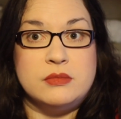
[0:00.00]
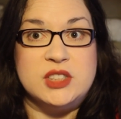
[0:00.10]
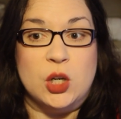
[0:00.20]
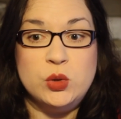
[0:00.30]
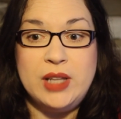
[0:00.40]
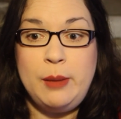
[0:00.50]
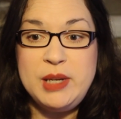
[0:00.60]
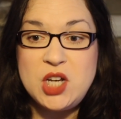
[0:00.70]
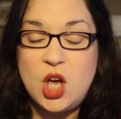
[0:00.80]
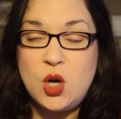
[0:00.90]
so let
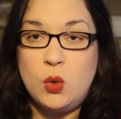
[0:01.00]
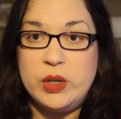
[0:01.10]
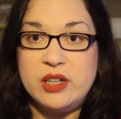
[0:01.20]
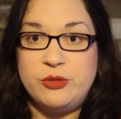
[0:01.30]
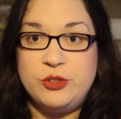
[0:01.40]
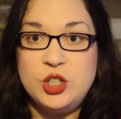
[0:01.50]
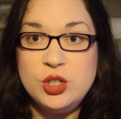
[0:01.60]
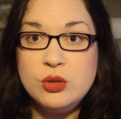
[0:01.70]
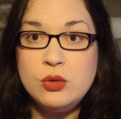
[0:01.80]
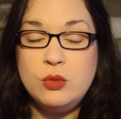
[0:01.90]
me know if
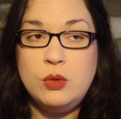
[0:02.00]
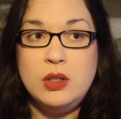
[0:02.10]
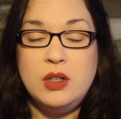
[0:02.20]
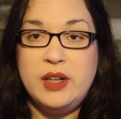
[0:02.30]
you